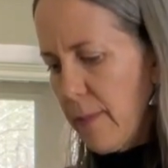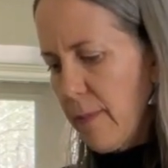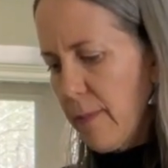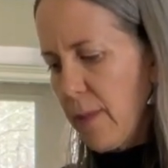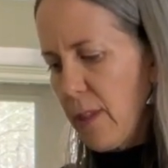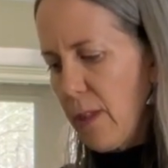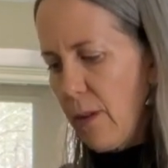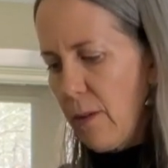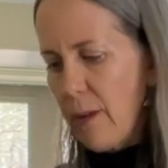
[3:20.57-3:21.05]

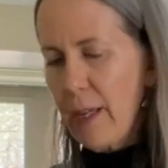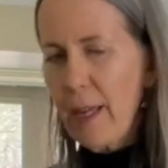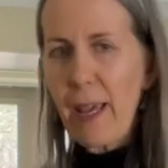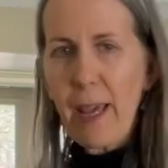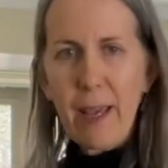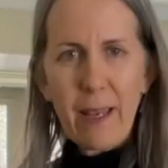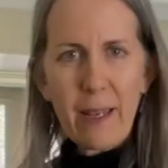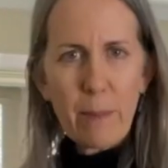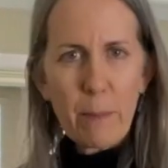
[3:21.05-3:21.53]
So
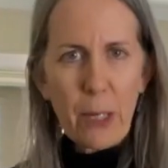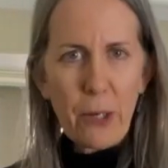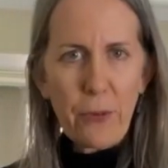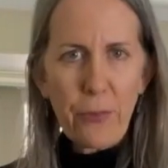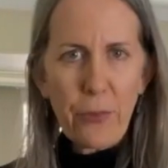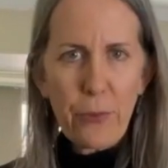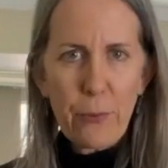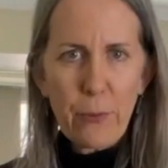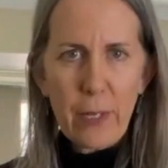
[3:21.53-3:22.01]
again, about
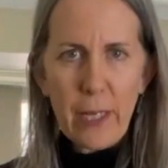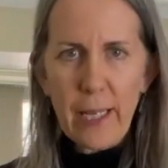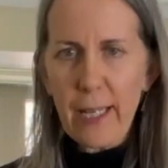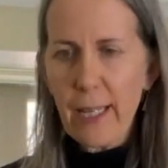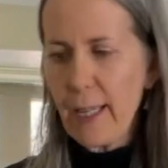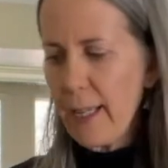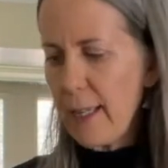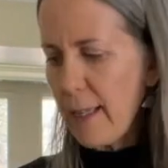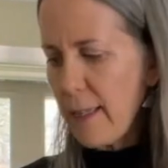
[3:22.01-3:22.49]

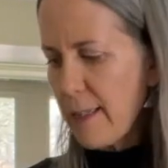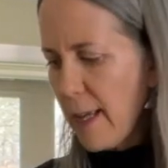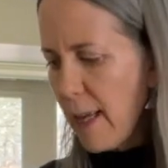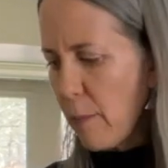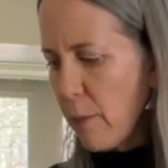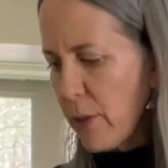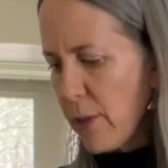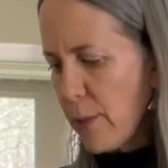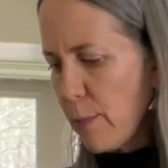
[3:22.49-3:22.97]
3
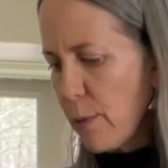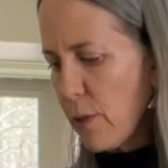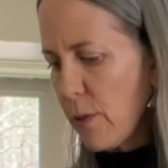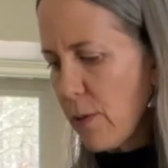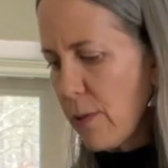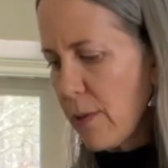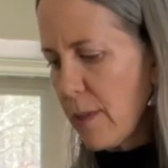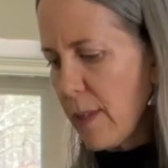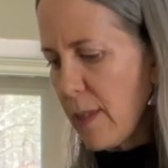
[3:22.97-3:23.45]

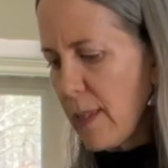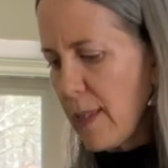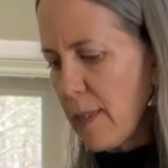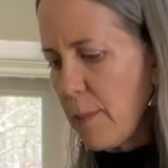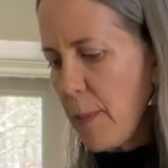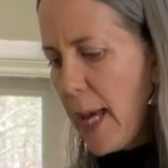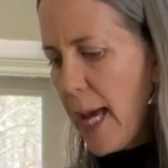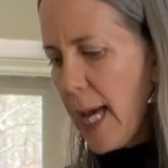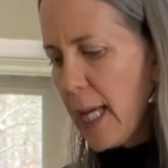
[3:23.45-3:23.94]
tablespoons in this
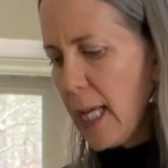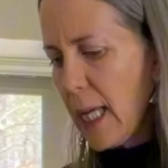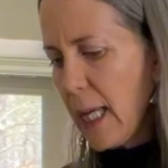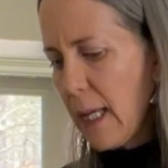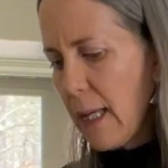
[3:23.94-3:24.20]
bag.